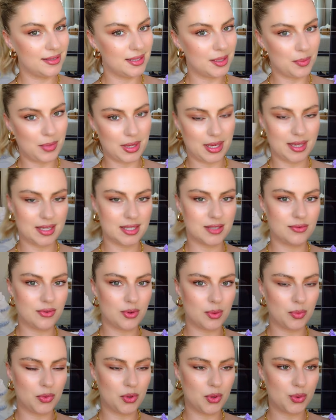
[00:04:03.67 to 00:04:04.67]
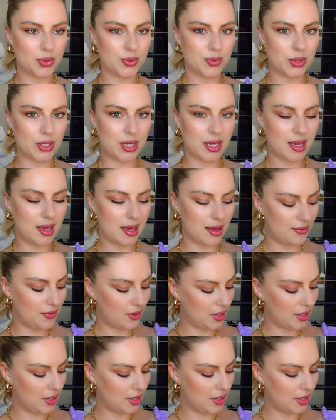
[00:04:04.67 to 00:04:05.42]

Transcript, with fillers: the biggest from those what I have